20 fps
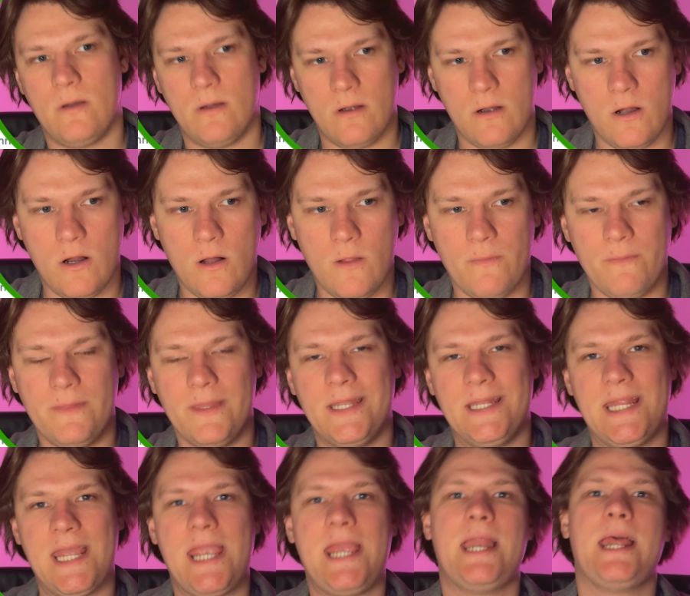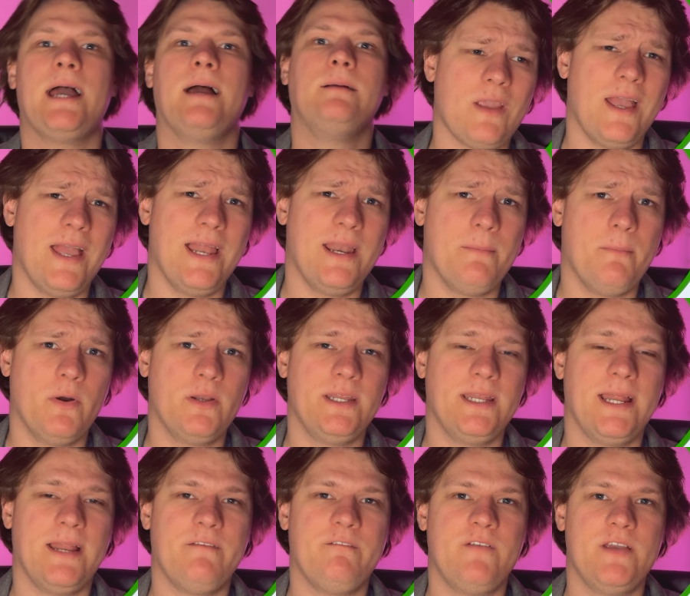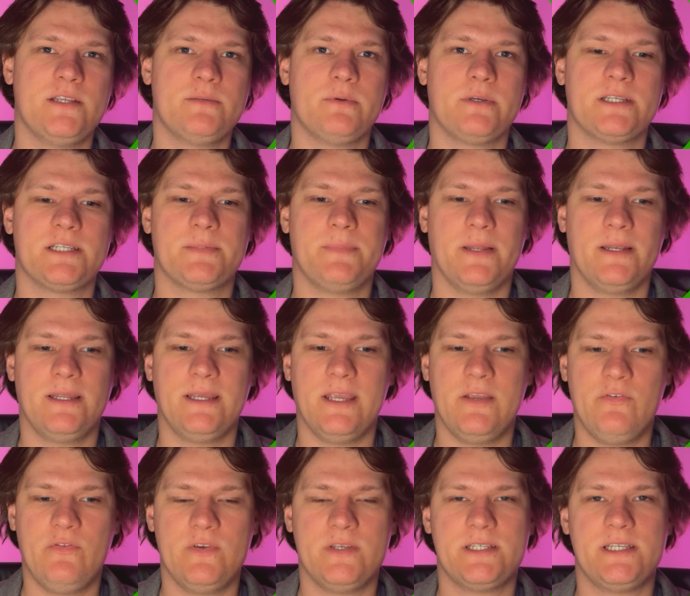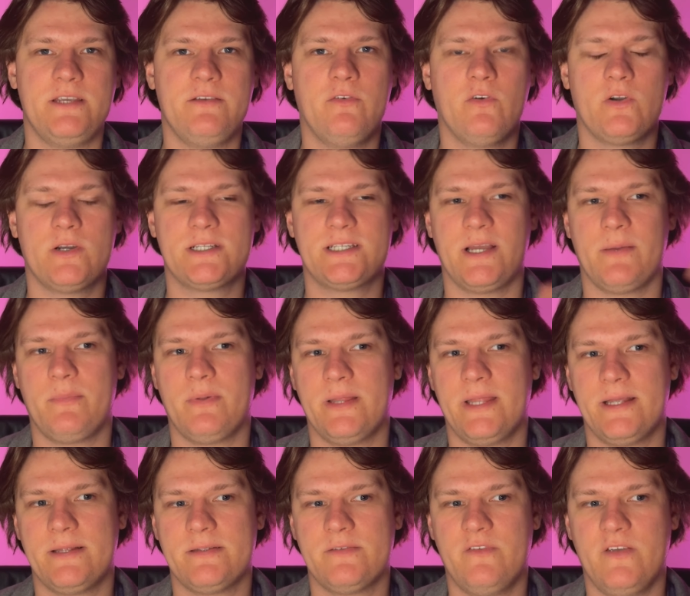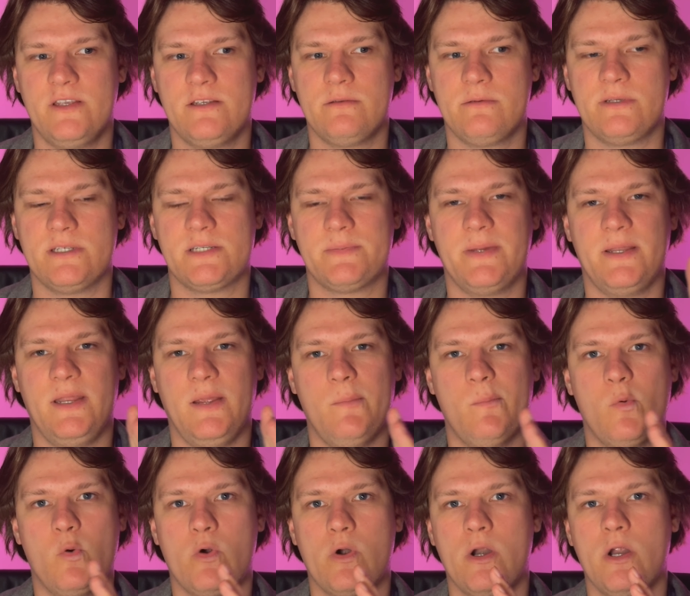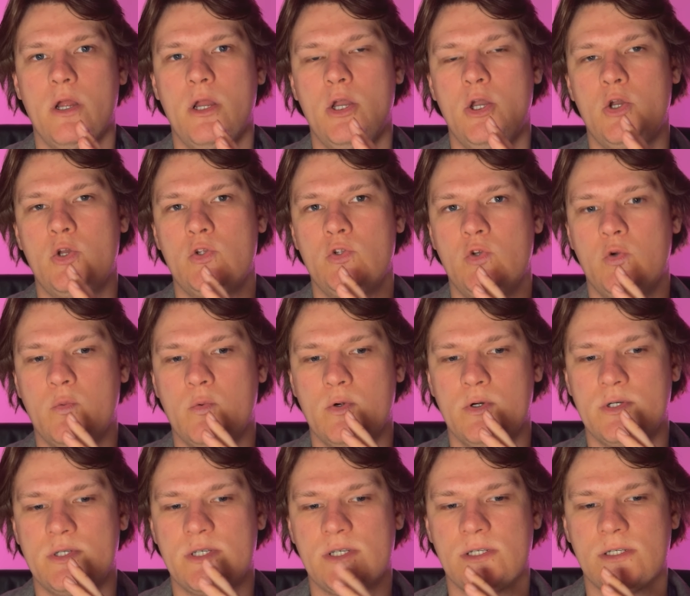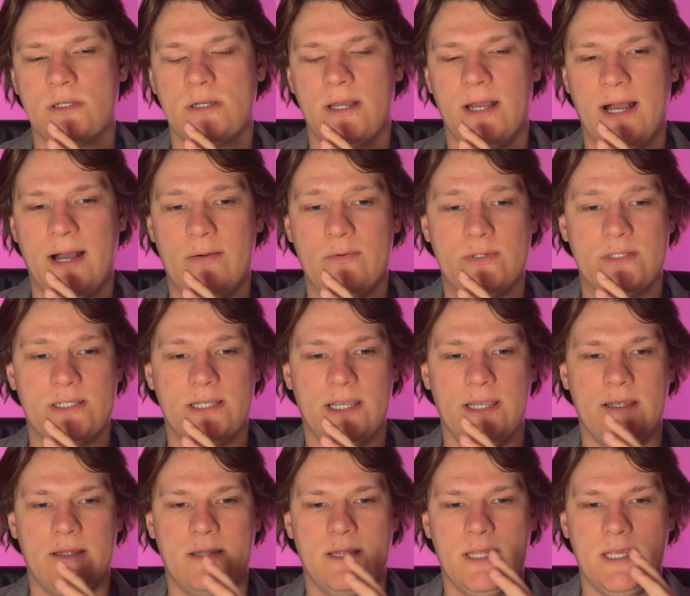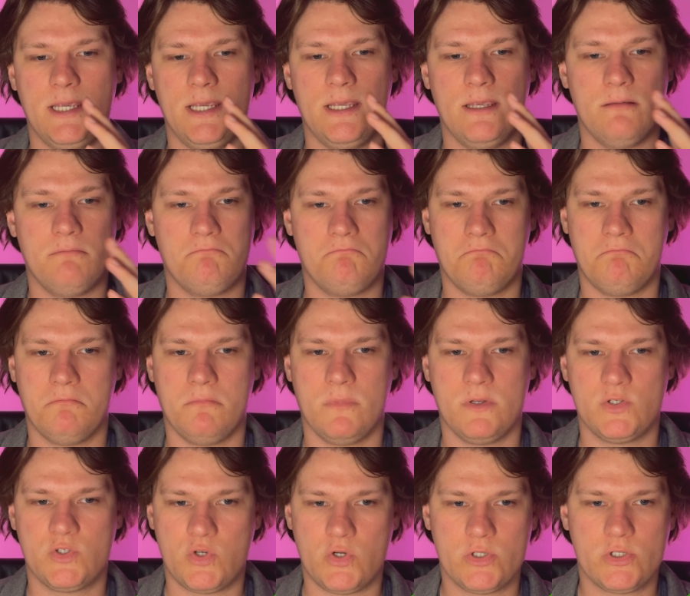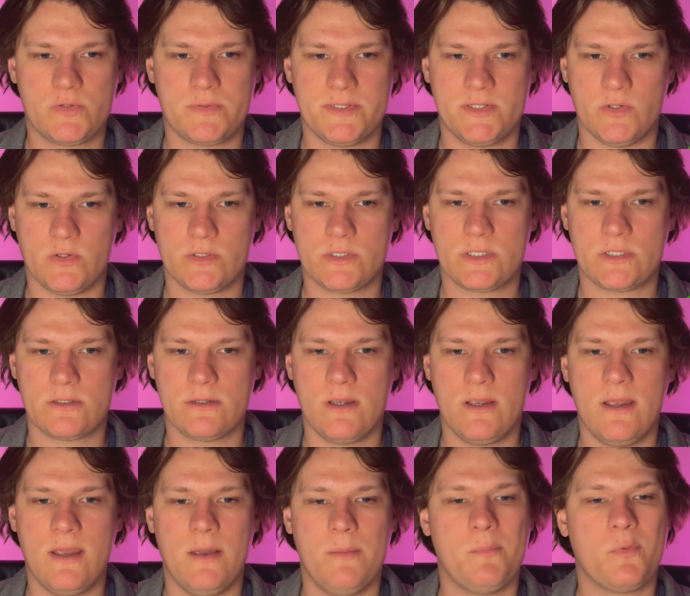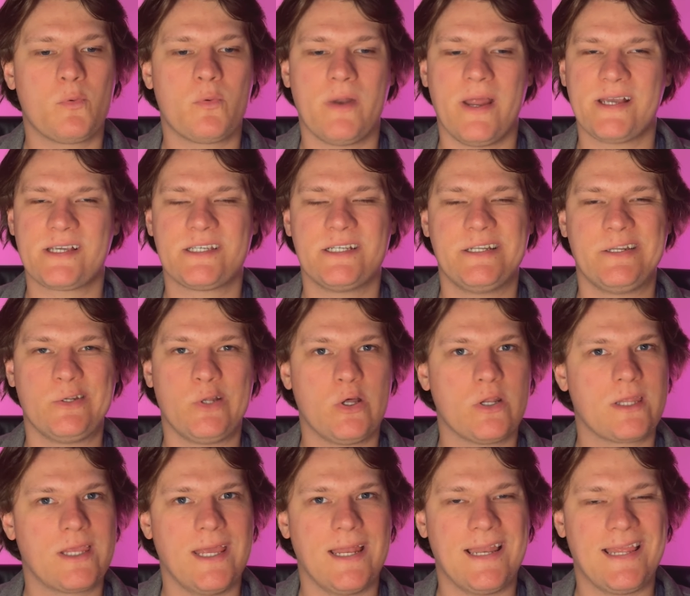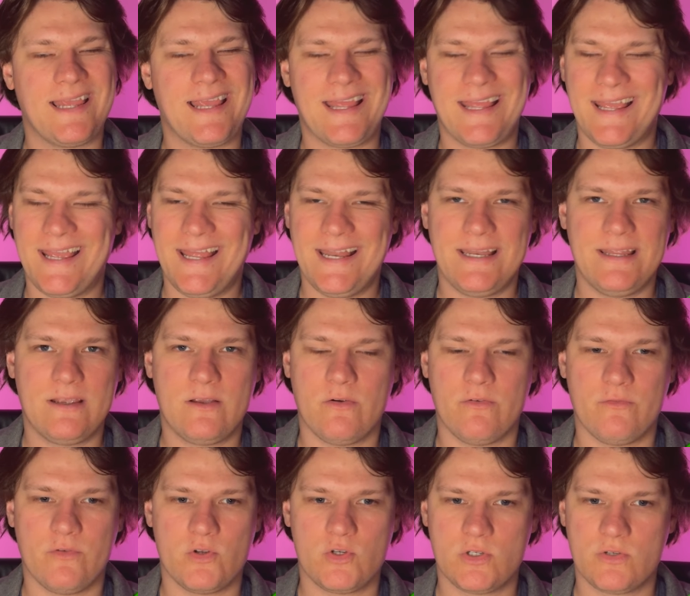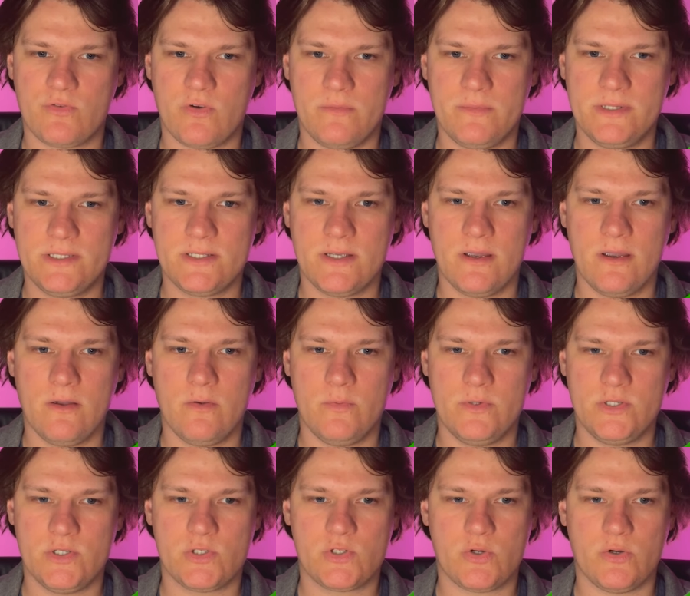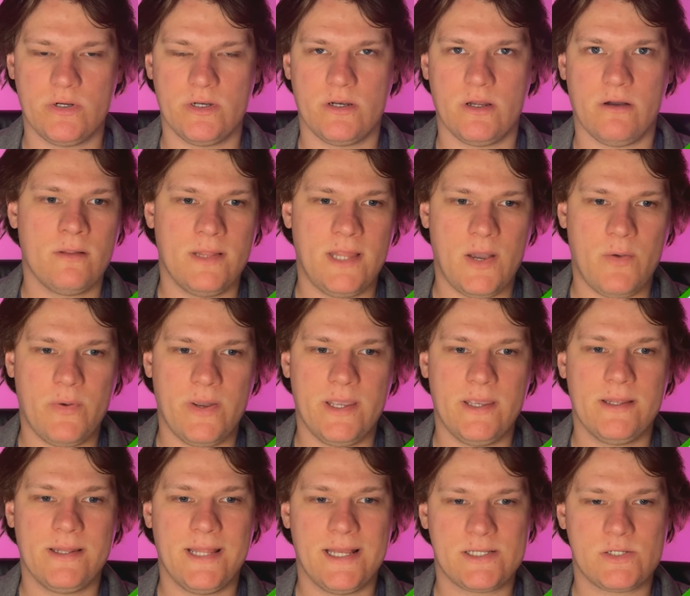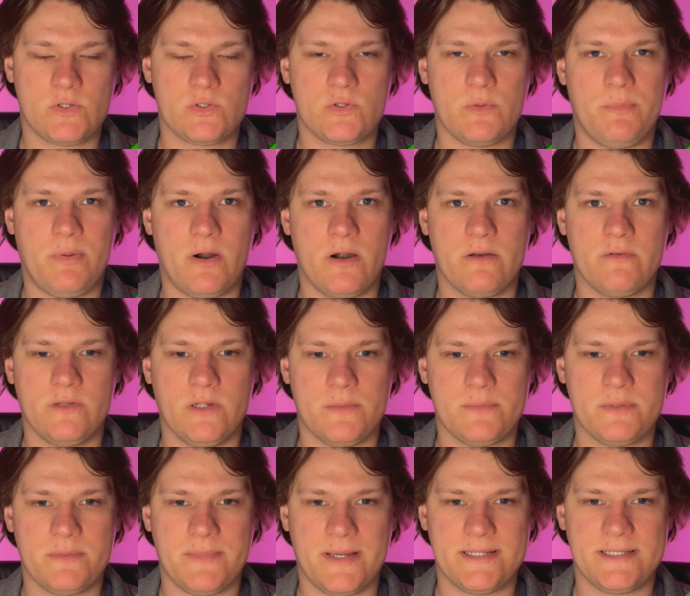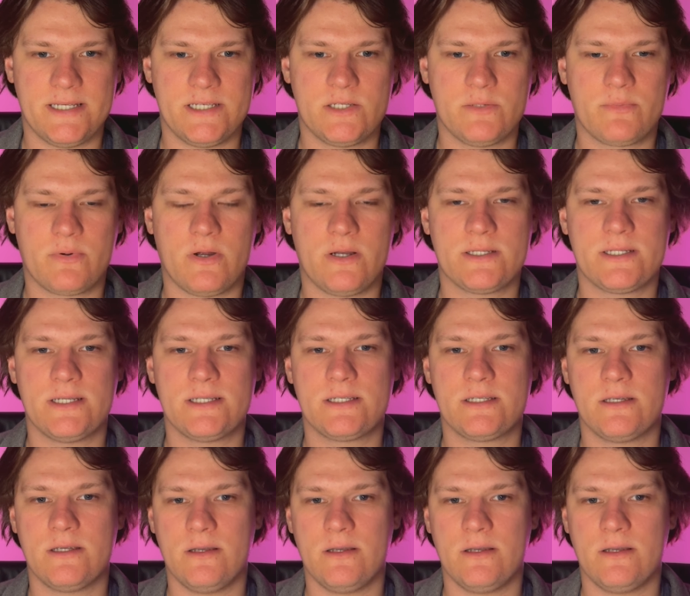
on the data and the money that Facebook is spending, if we see, for example, that Facebook is spending more towards, I would say, the search results, but we're actually not getting any conversions from it, we just turn it off. That way, that's also part of the optimization process.